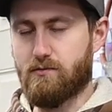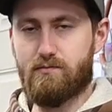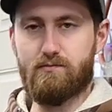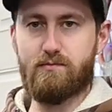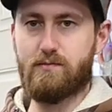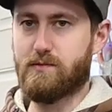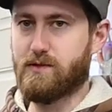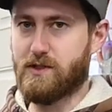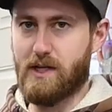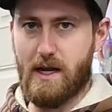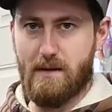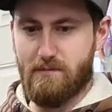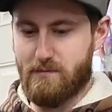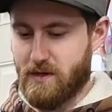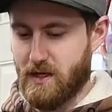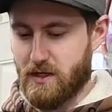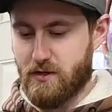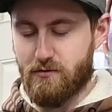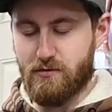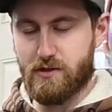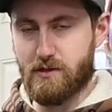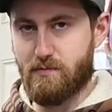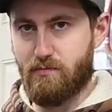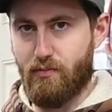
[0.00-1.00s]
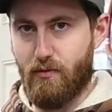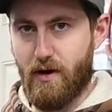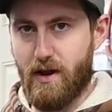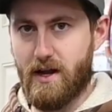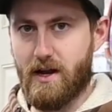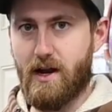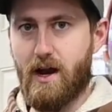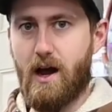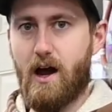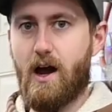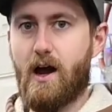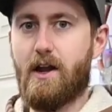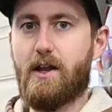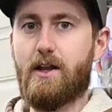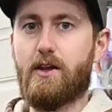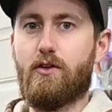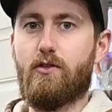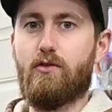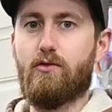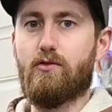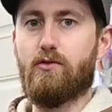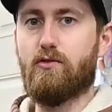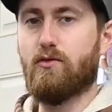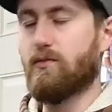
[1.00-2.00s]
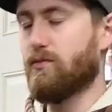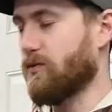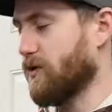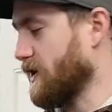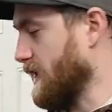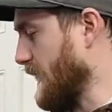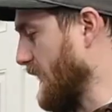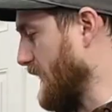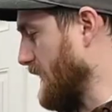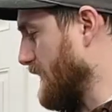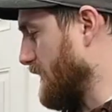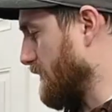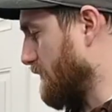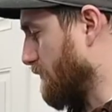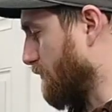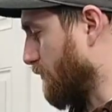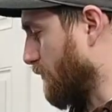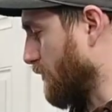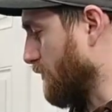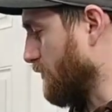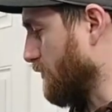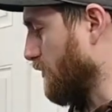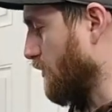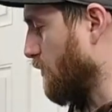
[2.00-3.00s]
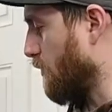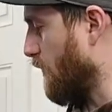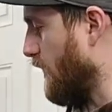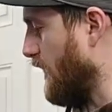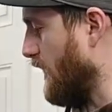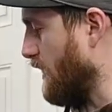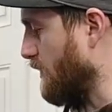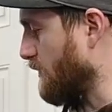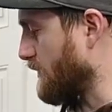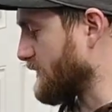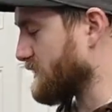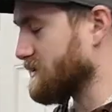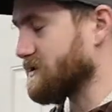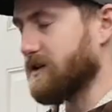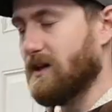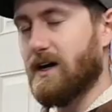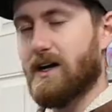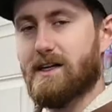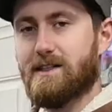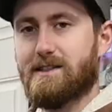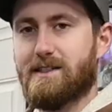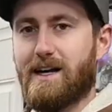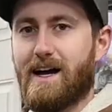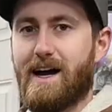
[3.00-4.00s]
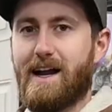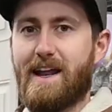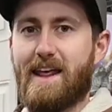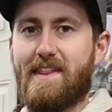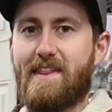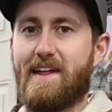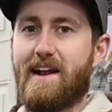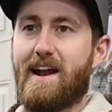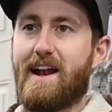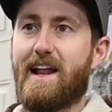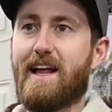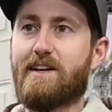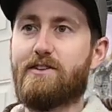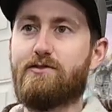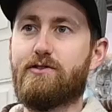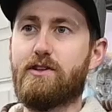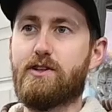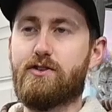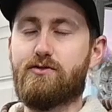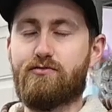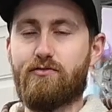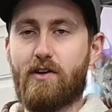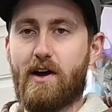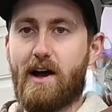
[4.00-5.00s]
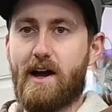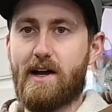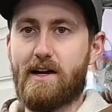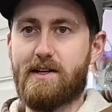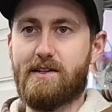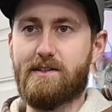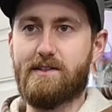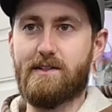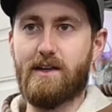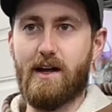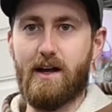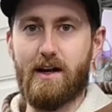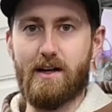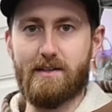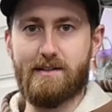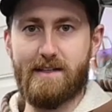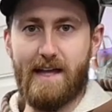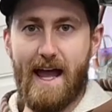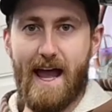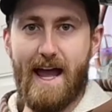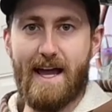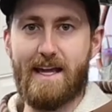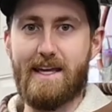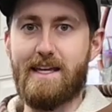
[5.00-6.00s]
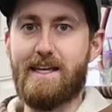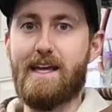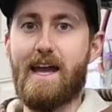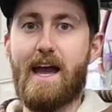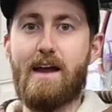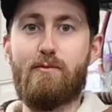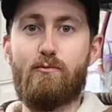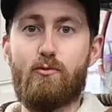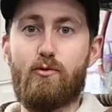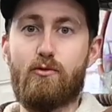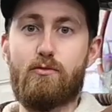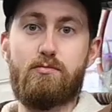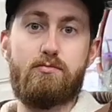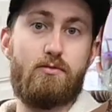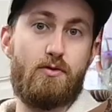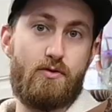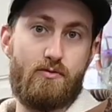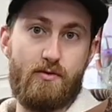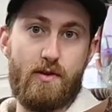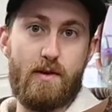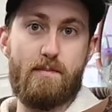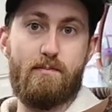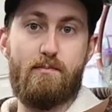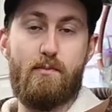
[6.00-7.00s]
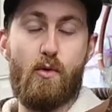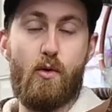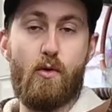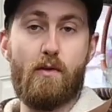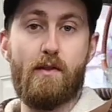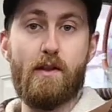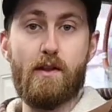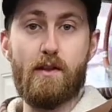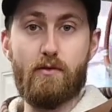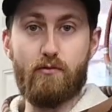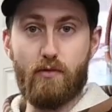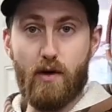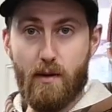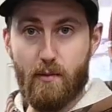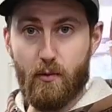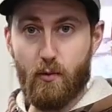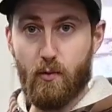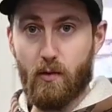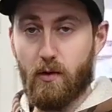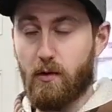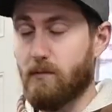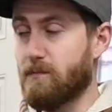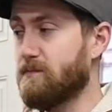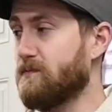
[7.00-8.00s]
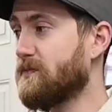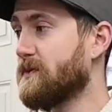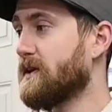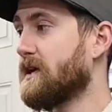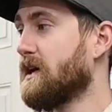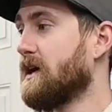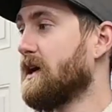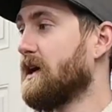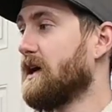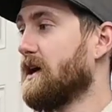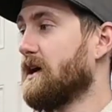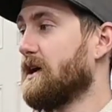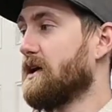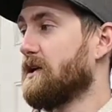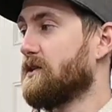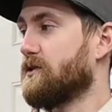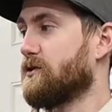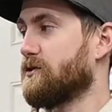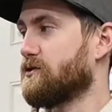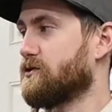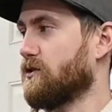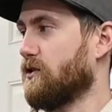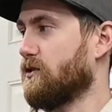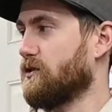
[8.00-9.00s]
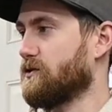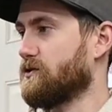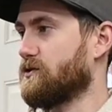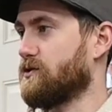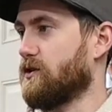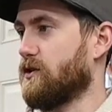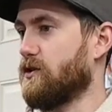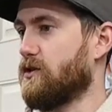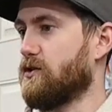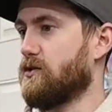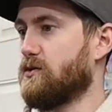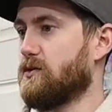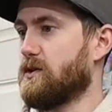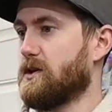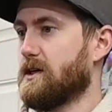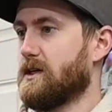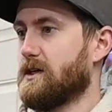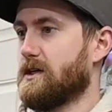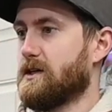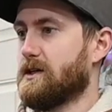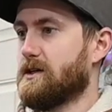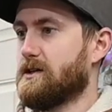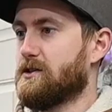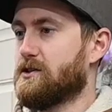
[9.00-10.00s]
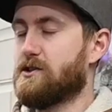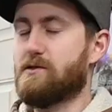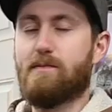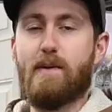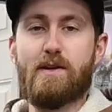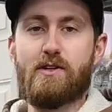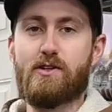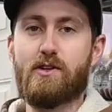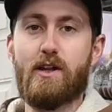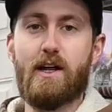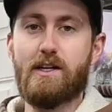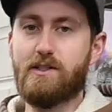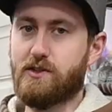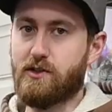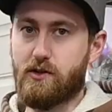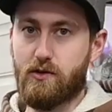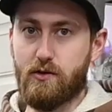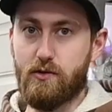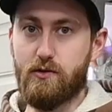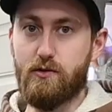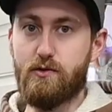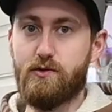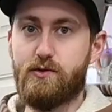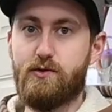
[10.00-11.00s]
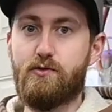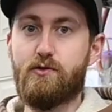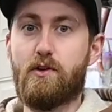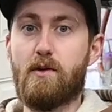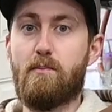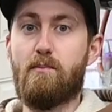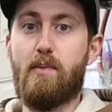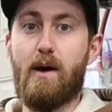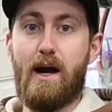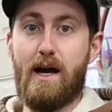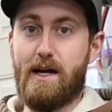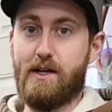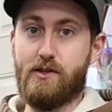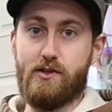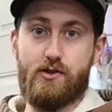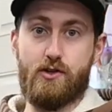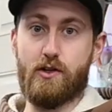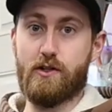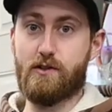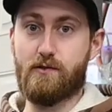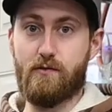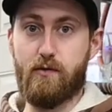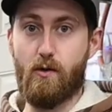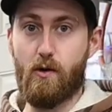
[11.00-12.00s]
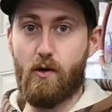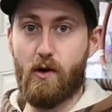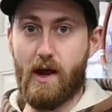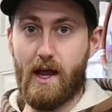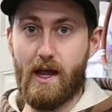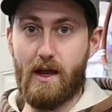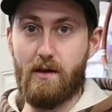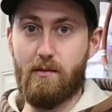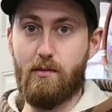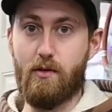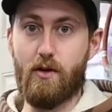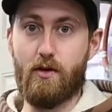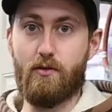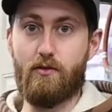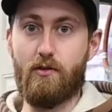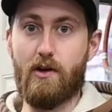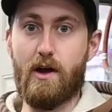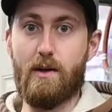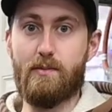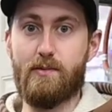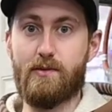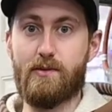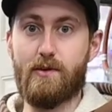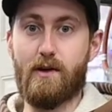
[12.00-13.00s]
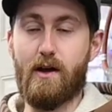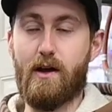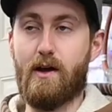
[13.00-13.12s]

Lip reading: Same thing, you spray it on, it'll lubricate it for a little while when it slides on, and then it actually dries tacky and will grip more than the rubber will. There's also specialized glues you can buy just for handlebar grips.